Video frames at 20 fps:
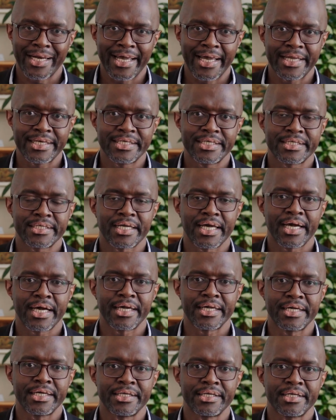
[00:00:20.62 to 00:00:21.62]
land
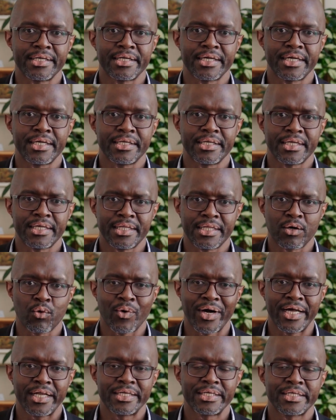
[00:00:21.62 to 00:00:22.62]
in the
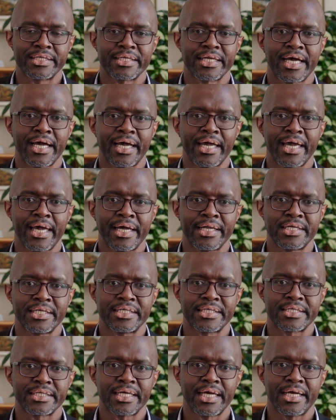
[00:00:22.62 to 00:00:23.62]
world,
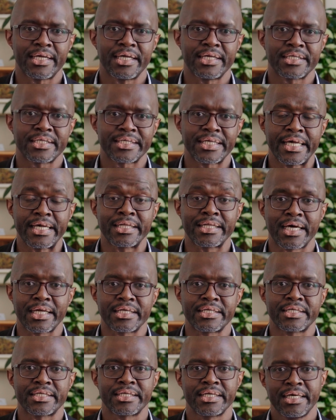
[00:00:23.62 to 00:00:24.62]
and seeing
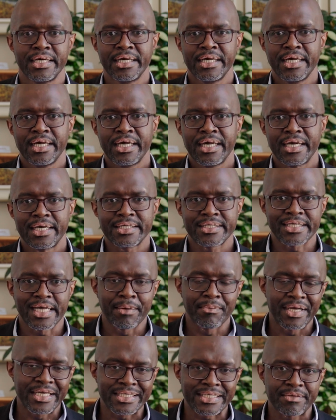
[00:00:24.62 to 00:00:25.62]
that
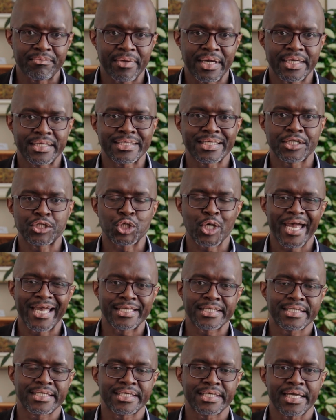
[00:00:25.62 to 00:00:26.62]
some estimates
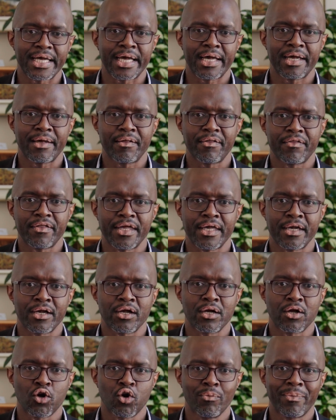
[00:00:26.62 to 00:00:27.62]
suggest the
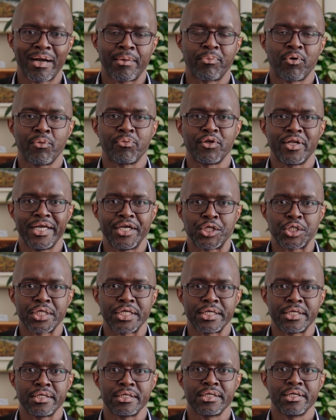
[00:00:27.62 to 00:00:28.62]
global
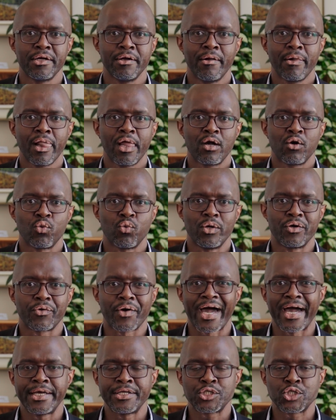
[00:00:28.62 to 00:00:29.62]
population will
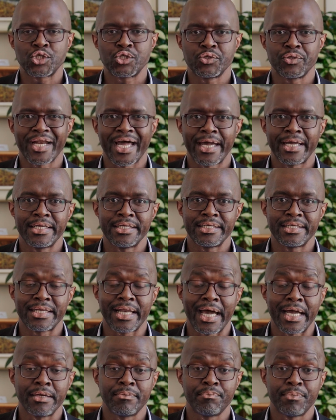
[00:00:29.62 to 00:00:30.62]
rise to
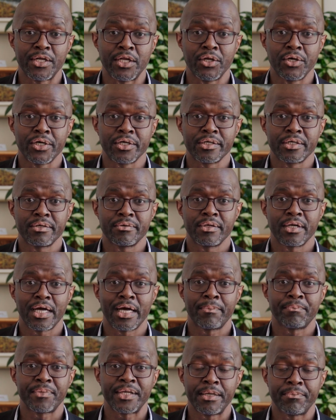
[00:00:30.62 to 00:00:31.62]
9 billion
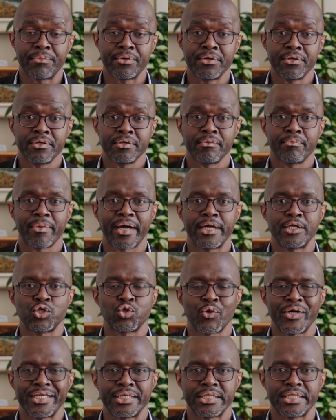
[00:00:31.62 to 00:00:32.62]
people by
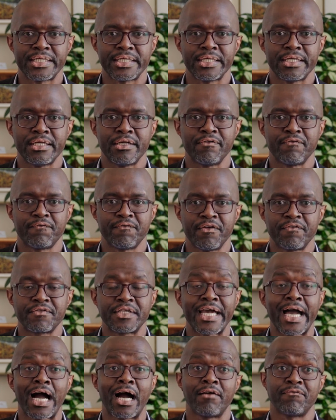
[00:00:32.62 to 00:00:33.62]

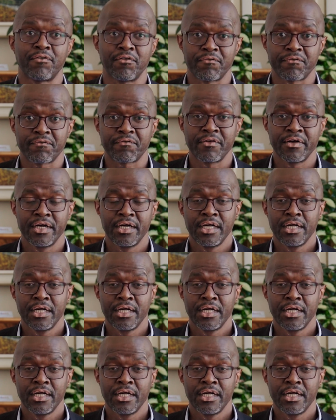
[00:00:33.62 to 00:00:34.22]
2050. Half of